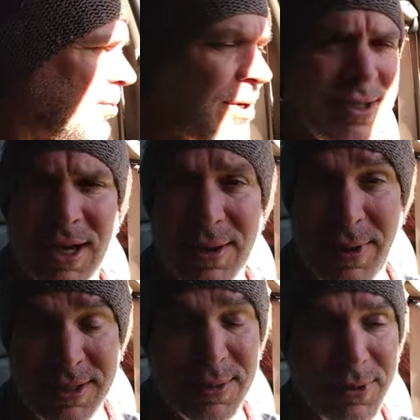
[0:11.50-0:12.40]
wanted to talk
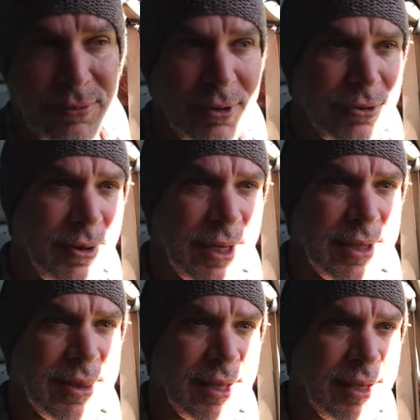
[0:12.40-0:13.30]
about something real
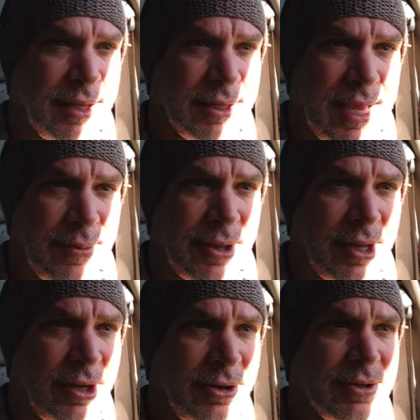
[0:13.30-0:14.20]
quick that came in the
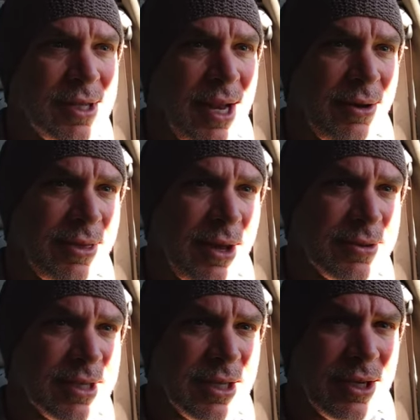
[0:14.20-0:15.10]
news that I thought
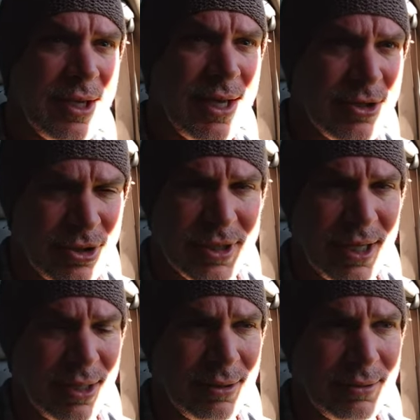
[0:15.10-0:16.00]
was
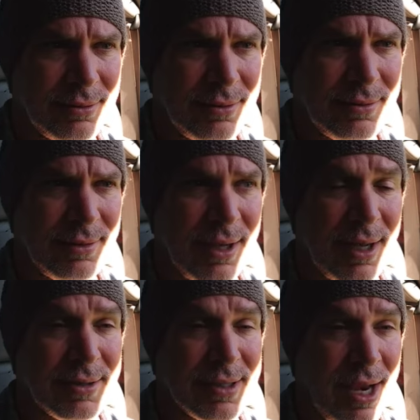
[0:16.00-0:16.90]
interesting,
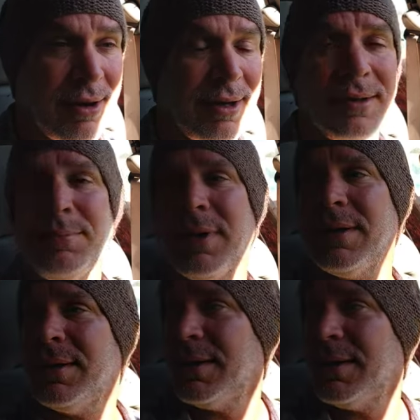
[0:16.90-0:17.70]
scary, but